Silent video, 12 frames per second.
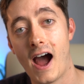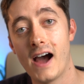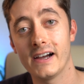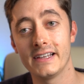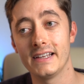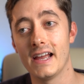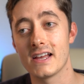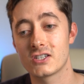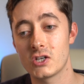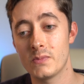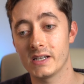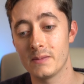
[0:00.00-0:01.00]
I
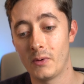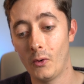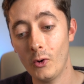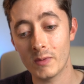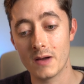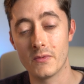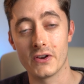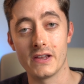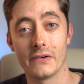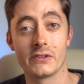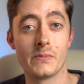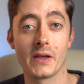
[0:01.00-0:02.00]
stupidly put all my money
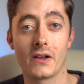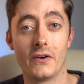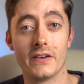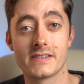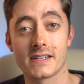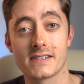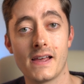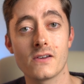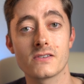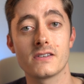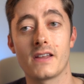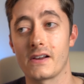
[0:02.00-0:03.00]
onto Bitcoin at
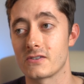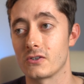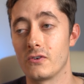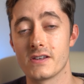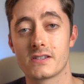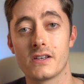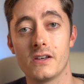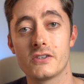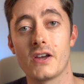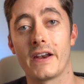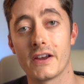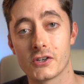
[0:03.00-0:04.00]
6,000. I saw it
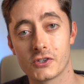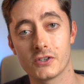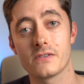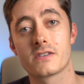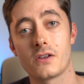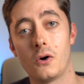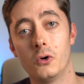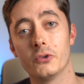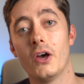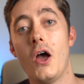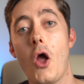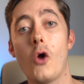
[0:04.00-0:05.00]
surge and I should have
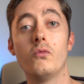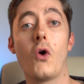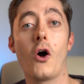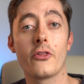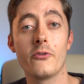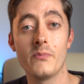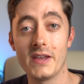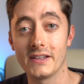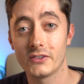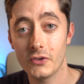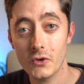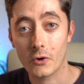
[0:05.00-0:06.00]
sold rather than being
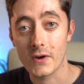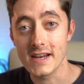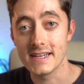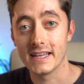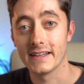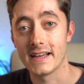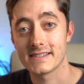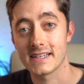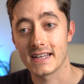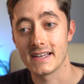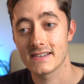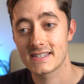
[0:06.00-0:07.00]
too greedy and
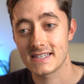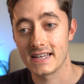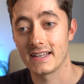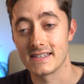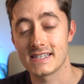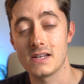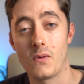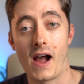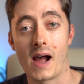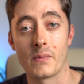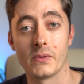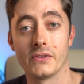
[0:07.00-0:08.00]
letting it sit and see what
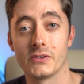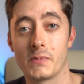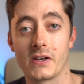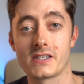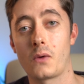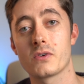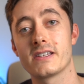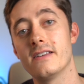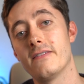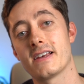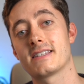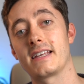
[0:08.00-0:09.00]
happens, because I wasn't
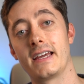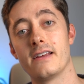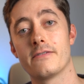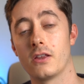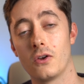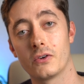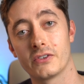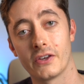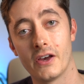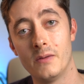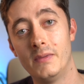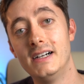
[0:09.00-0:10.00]
investing in it for the long
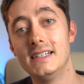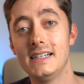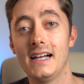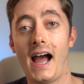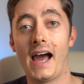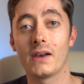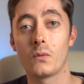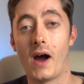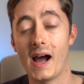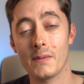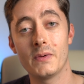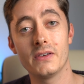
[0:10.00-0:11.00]
term. And what
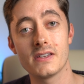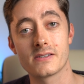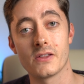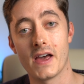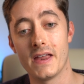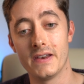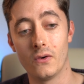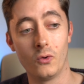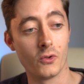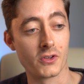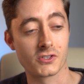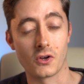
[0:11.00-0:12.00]
happened is that then
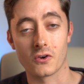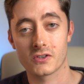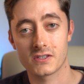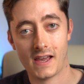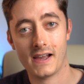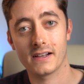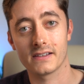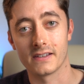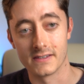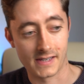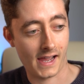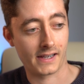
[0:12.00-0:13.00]
all the stocks tanked
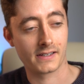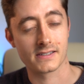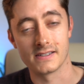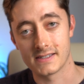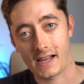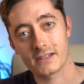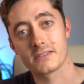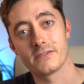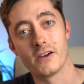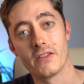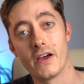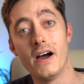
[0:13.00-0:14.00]
and tanked and tanked
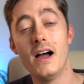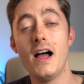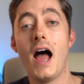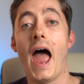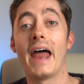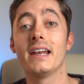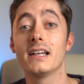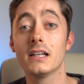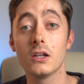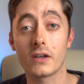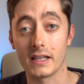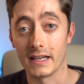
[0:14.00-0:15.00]
further. And
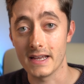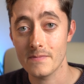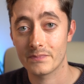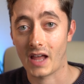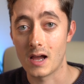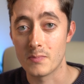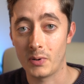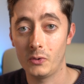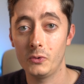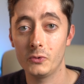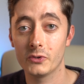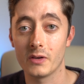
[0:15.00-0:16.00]
luckily, I
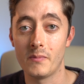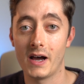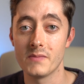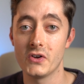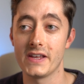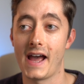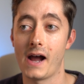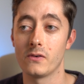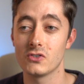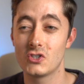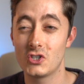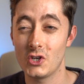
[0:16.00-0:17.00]
pulled my money
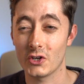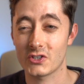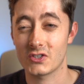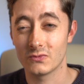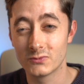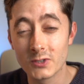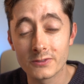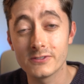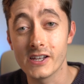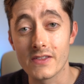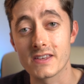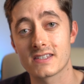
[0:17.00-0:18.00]
out just
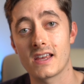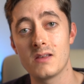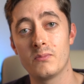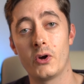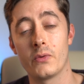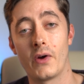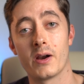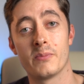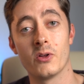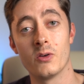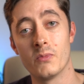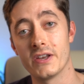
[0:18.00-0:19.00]
roughly at the same point where I
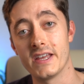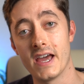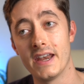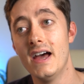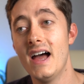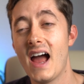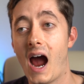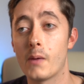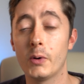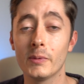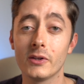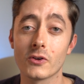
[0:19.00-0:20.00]
put the money in. I
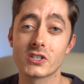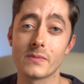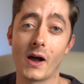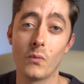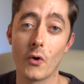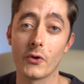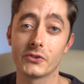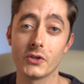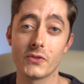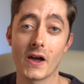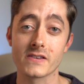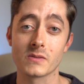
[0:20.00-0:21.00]
probably lost about £1,000 or
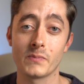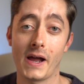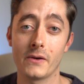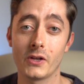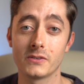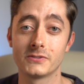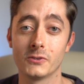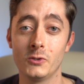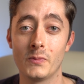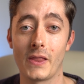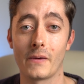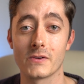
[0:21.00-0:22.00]
£2,000
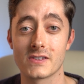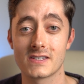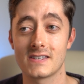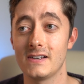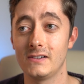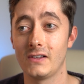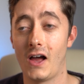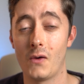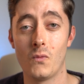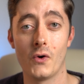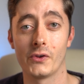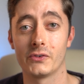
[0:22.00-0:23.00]
overall, but that was still a
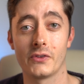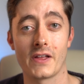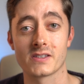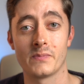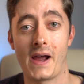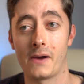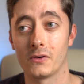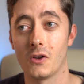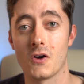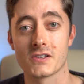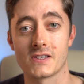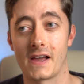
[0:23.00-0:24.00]
£1,000 or £2,000
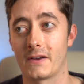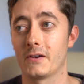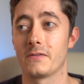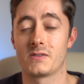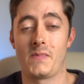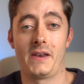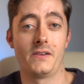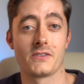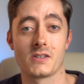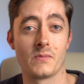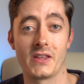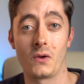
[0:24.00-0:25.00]
loss that I could have spent on
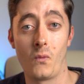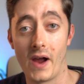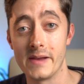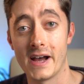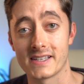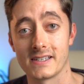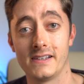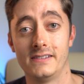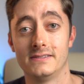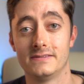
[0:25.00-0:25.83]
something way better.